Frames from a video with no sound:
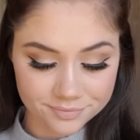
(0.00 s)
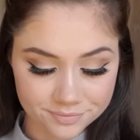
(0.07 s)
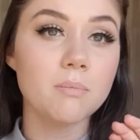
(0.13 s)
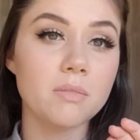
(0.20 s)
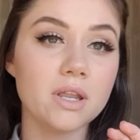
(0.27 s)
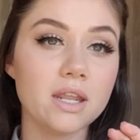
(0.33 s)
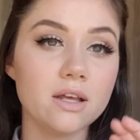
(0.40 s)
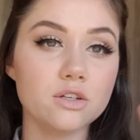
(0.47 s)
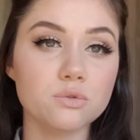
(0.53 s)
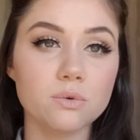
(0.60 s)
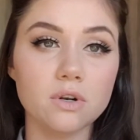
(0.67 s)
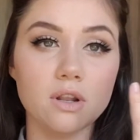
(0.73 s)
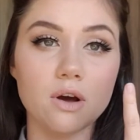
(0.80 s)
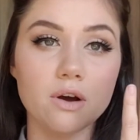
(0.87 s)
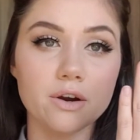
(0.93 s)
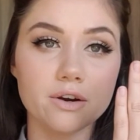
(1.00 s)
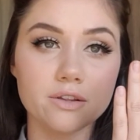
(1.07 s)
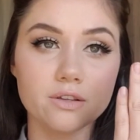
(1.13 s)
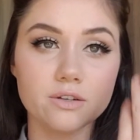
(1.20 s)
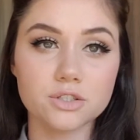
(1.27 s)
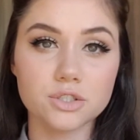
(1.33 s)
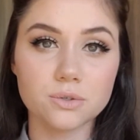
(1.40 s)
My nails were longer,
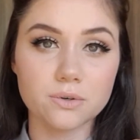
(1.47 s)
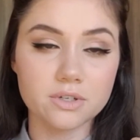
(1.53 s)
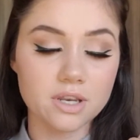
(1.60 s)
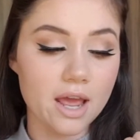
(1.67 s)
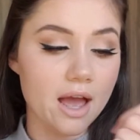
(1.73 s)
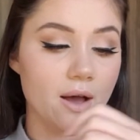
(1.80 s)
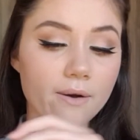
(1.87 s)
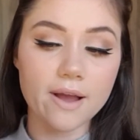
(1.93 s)
they're short now,